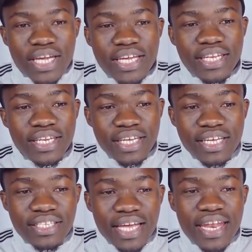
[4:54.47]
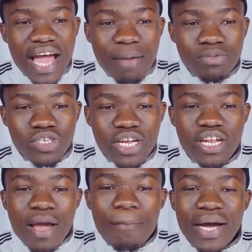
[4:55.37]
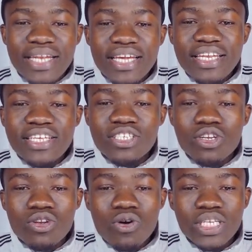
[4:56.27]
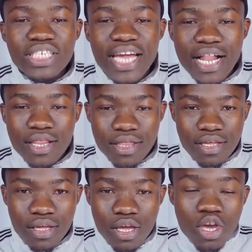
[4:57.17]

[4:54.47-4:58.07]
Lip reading: It is an uptrend, but it is not healthy.